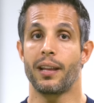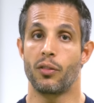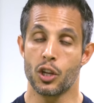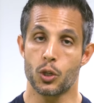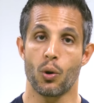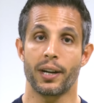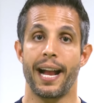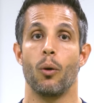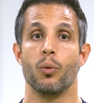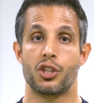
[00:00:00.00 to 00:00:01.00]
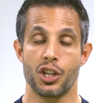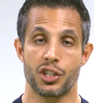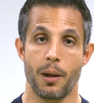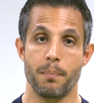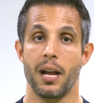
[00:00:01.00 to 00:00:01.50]
week, this workout with
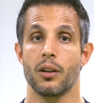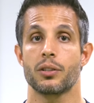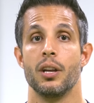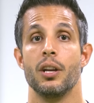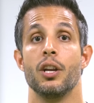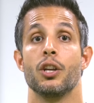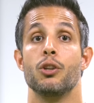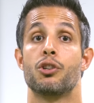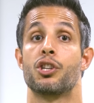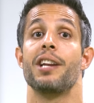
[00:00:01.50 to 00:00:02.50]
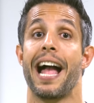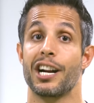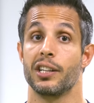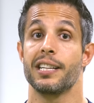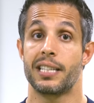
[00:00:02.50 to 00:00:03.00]
just dumbbells, you should
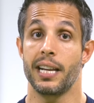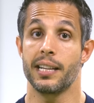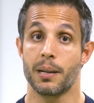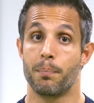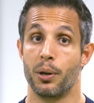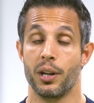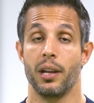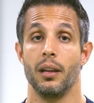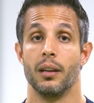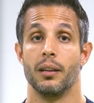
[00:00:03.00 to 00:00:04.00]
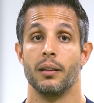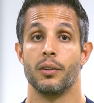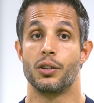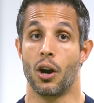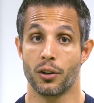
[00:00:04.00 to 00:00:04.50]
actually see some pretty
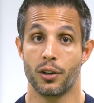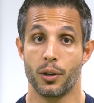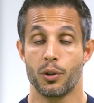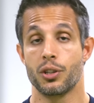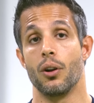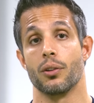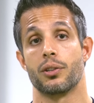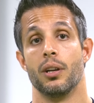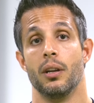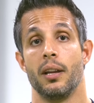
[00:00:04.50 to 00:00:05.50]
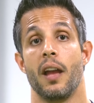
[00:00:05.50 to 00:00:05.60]
darn good results.